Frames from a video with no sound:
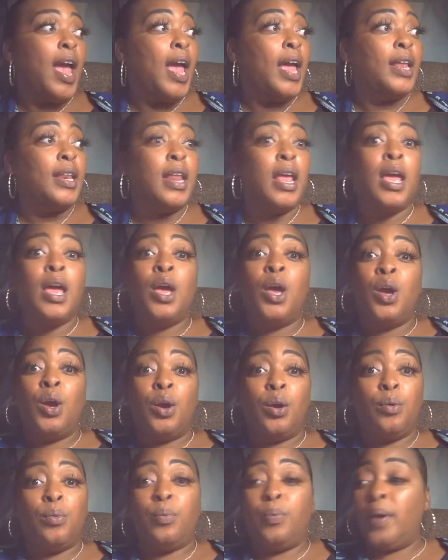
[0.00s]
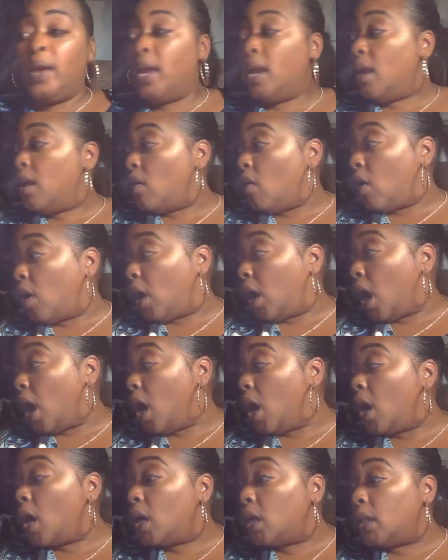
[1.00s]
And we are
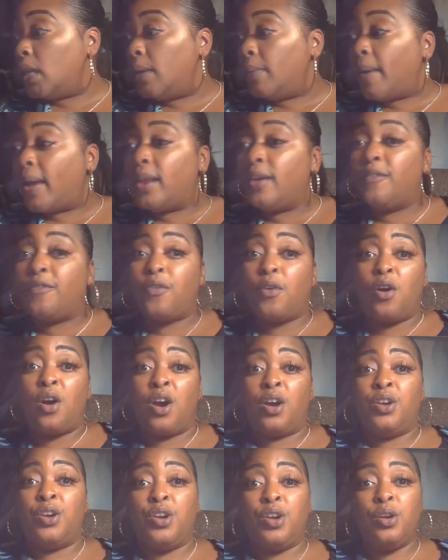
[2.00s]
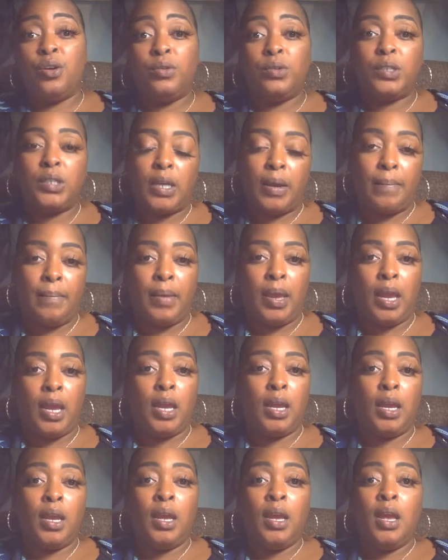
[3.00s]
currently waiting for our new
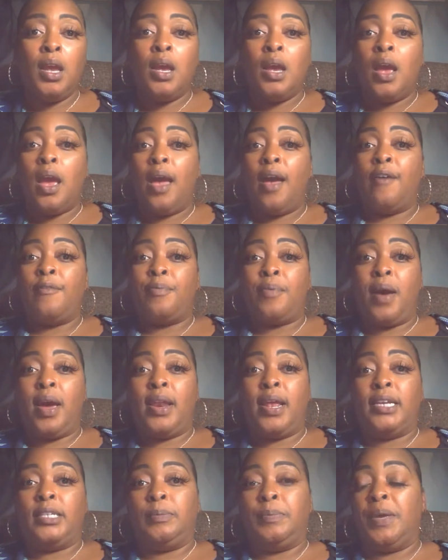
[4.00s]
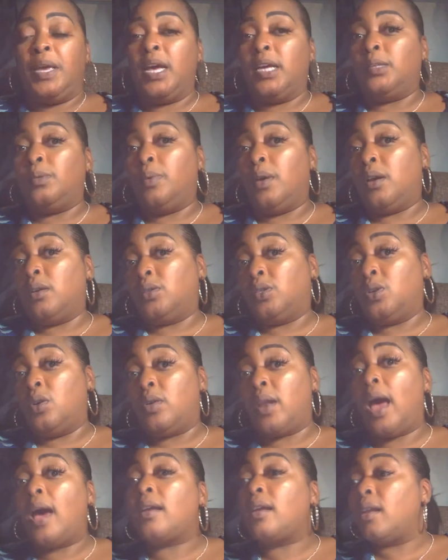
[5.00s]
shipment of products because we are
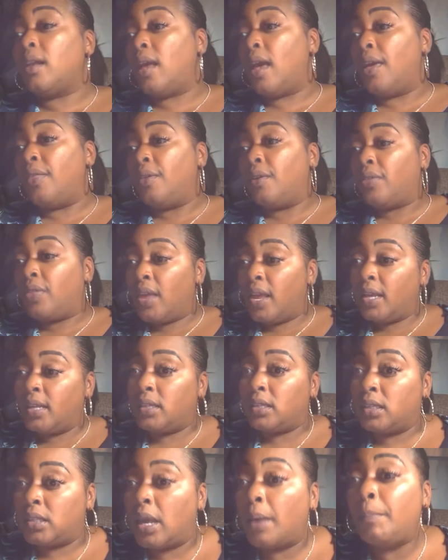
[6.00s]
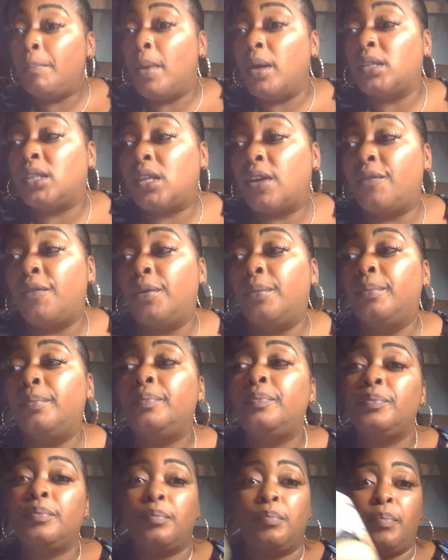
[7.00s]
sold out of the other things. Most of them,
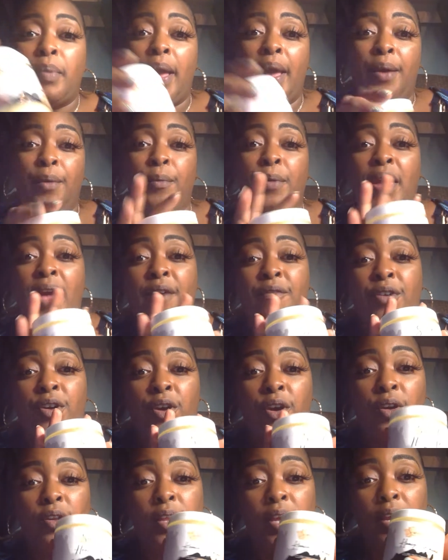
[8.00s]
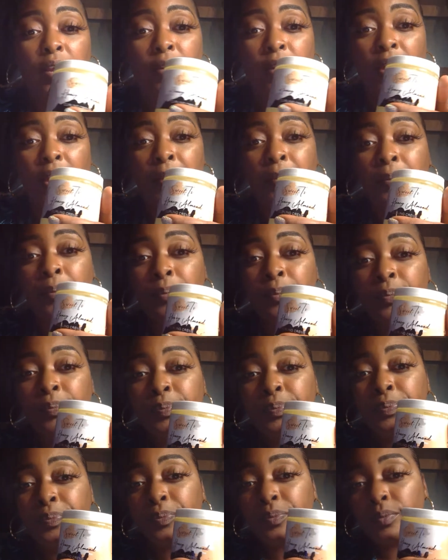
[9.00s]
but we have a curling cream.
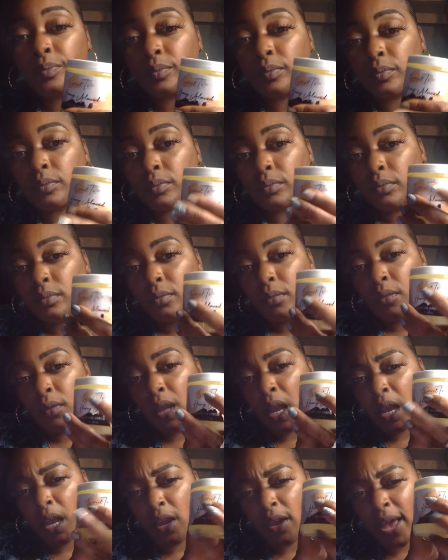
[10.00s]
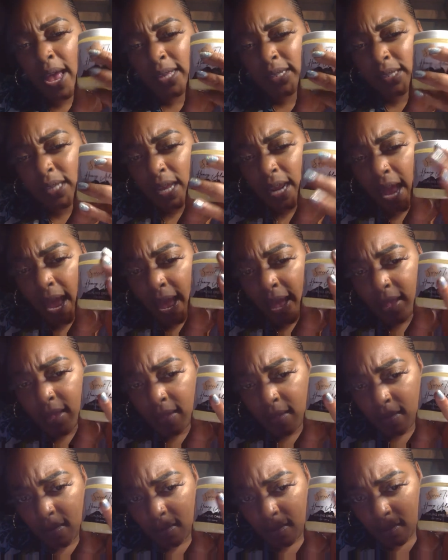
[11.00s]
Can you guys see that?
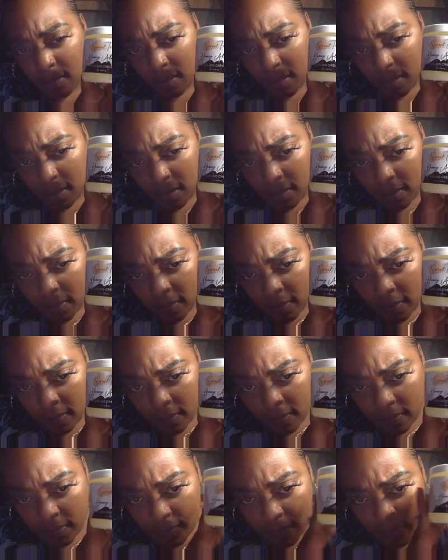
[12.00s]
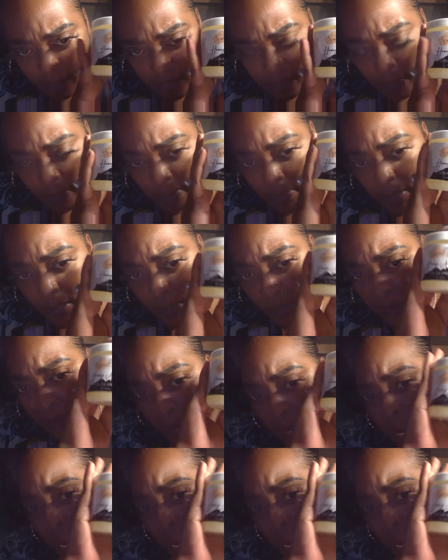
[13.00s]
Let me try to